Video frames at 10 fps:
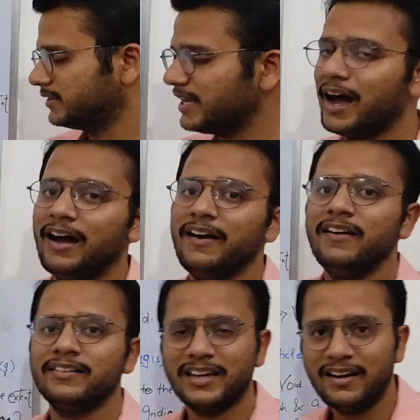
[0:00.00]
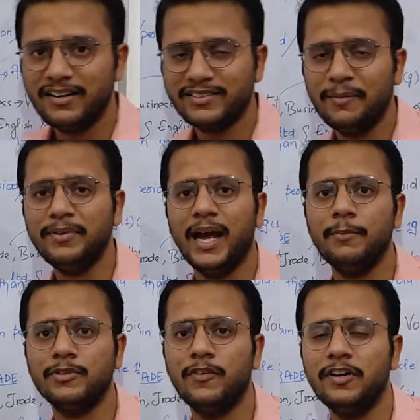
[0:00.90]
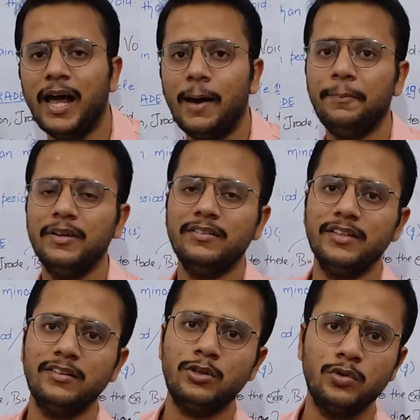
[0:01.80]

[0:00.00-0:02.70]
Yeah, sometimes what happens is to